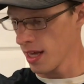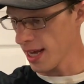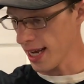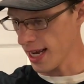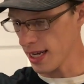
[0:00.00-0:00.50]

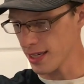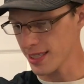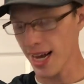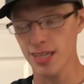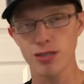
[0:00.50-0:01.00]
And it's
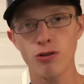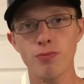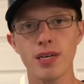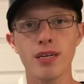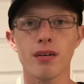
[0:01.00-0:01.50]
kind of sold
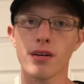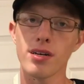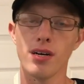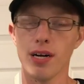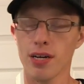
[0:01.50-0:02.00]
me.
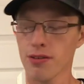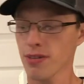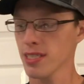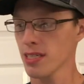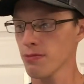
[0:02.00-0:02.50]
Another
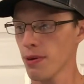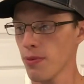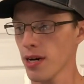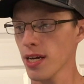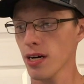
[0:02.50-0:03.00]
reason is my
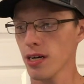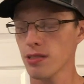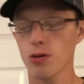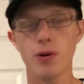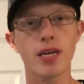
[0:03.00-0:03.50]
buddy
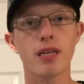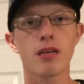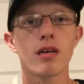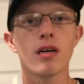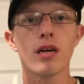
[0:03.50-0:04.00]
Dwayne.
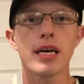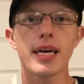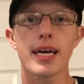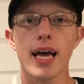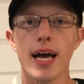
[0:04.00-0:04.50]

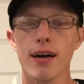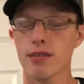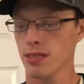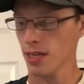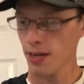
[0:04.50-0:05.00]
He
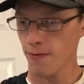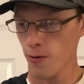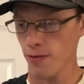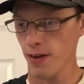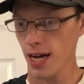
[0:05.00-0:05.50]
has a
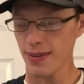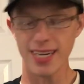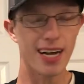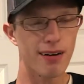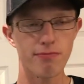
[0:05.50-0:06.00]
45.
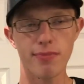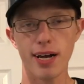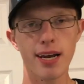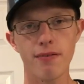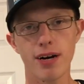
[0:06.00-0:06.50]

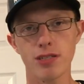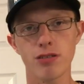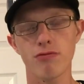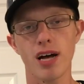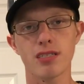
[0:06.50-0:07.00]
I should
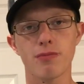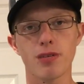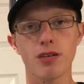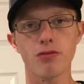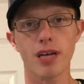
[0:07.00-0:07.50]
have asked him to
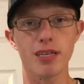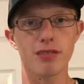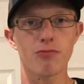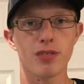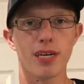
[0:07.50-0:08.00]
use it.
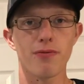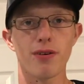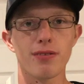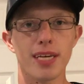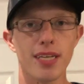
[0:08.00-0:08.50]
We never
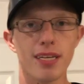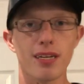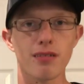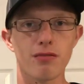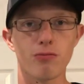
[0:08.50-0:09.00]
needed
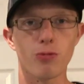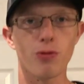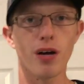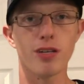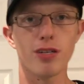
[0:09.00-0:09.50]
it when we
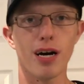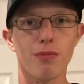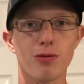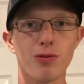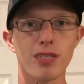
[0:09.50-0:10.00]
were on a job,
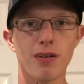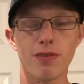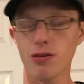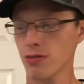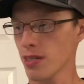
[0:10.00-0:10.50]
so we never
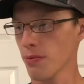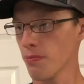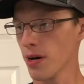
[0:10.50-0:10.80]
used it.